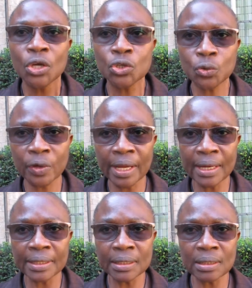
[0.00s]
to
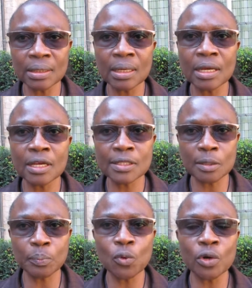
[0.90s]
rally
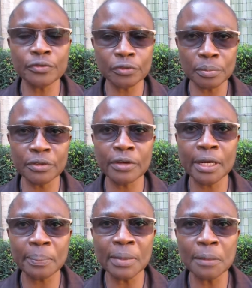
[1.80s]
support from
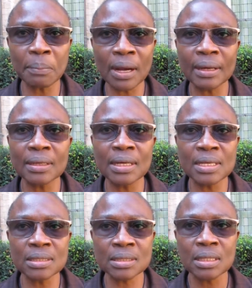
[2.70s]
development
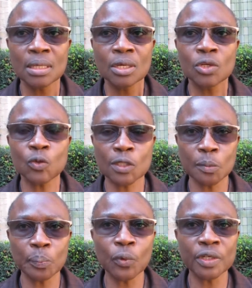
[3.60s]
partners to
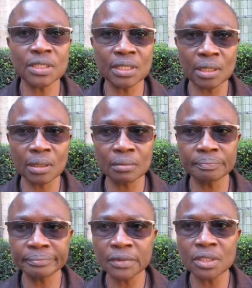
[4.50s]
support the
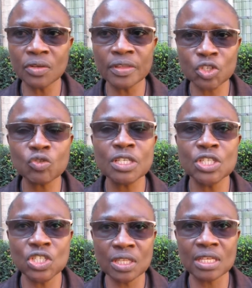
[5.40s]

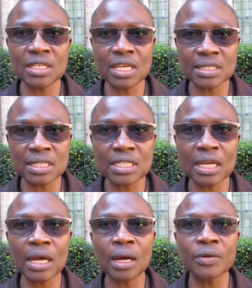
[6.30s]
strategy that they're setting
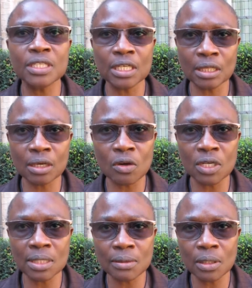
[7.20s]
out in the
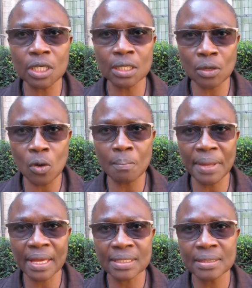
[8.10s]
compact.